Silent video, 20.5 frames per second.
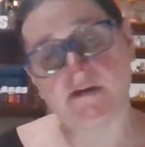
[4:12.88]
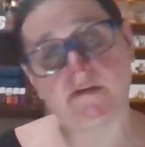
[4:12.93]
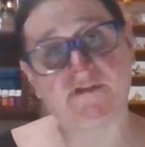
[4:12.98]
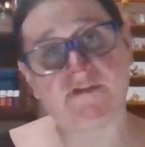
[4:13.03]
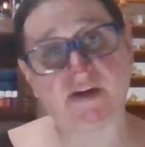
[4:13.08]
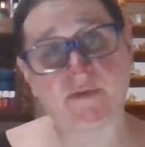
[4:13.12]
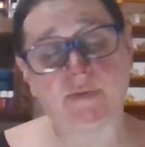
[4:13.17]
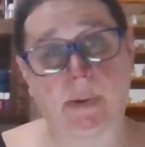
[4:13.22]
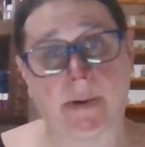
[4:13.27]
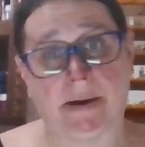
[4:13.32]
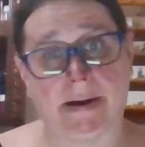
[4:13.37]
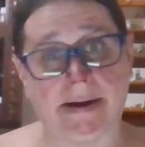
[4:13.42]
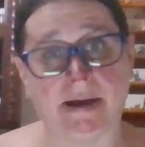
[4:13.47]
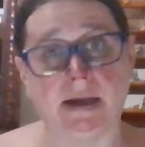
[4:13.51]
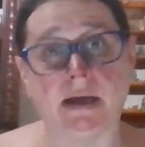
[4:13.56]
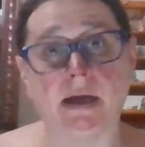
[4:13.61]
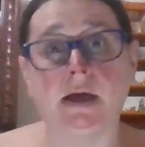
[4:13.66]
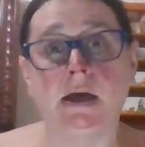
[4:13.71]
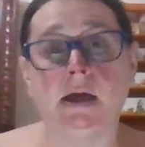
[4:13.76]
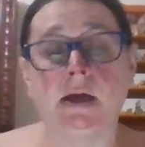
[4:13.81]

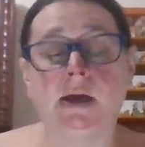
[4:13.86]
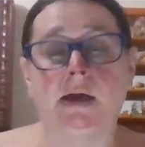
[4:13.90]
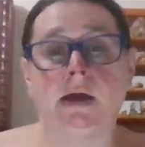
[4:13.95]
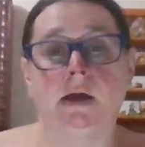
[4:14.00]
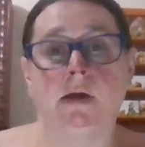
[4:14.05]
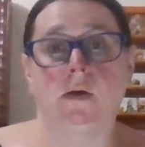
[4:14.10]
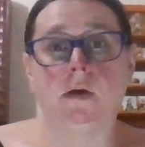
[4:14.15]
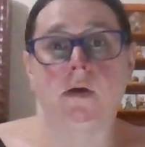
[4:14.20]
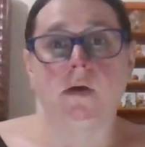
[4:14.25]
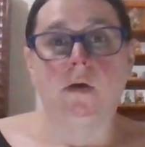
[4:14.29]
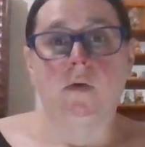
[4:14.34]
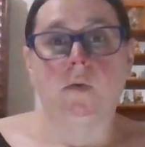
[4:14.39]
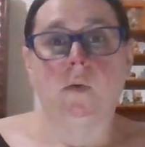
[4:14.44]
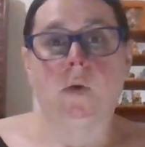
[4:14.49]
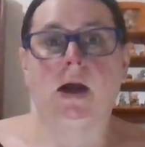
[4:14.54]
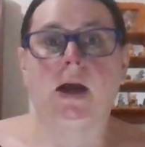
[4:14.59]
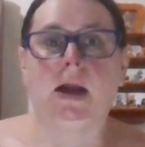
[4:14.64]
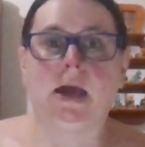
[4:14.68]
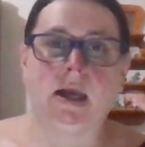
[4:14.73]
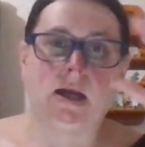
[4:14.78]
February.
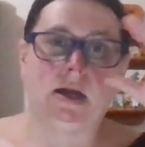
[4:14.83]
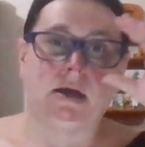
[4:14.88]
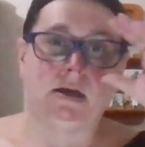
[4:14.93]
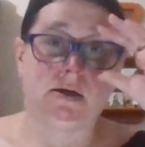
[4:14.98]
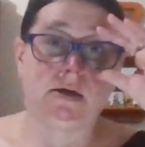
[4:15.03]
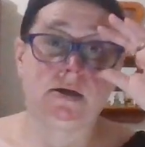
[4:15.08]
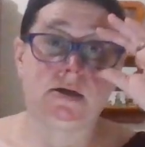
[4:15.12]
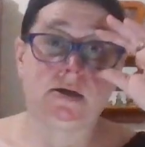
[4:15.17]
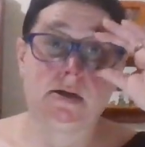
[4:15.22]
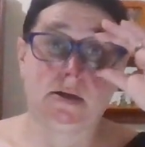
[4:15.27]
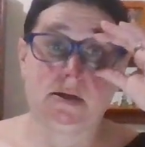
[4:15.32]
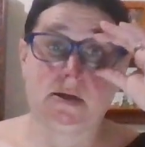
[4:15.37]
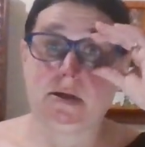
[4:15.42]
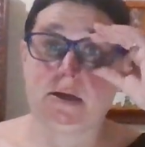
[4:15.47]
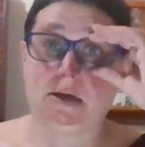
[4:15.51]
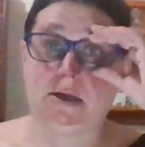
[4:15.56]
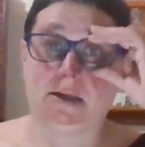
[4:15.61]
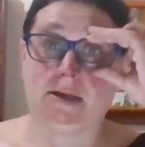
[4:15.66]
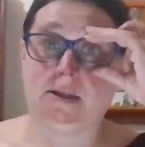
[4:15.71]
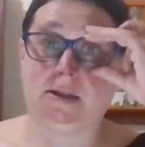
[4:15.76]
One night,
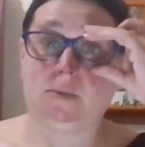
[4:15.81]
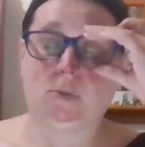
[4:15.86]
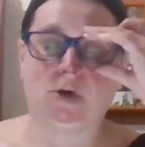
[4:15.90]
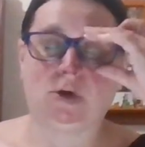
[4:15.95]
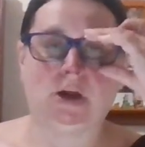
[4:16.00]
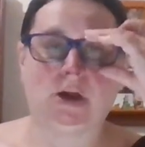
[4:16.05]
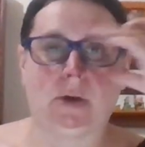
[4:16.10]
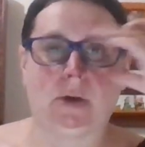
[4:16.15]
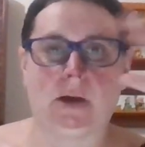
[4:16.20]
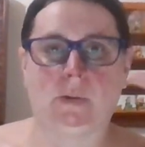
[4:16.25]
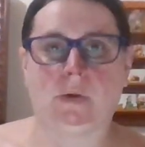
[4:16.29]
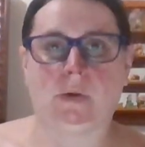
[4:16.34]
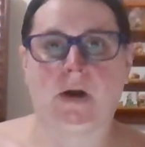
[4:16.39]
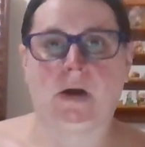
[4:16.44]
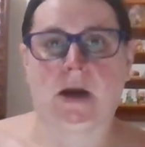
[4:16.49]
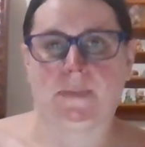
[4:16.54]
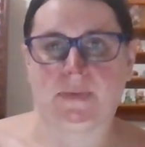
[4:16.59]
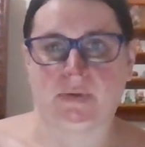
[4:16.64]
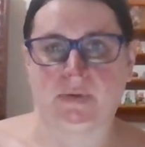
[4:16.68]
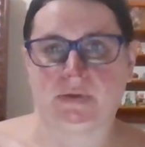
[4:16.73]
and in the morning when I
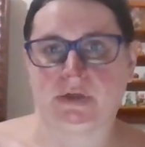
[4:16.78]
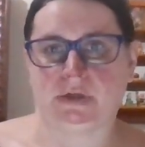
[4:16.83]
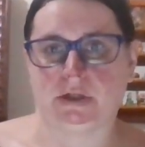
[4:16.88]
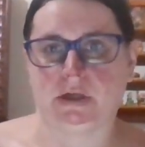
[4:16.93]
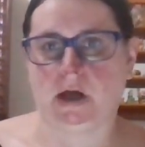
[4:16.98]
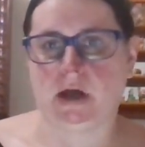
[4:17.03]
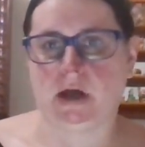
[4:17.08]
woke up, it was just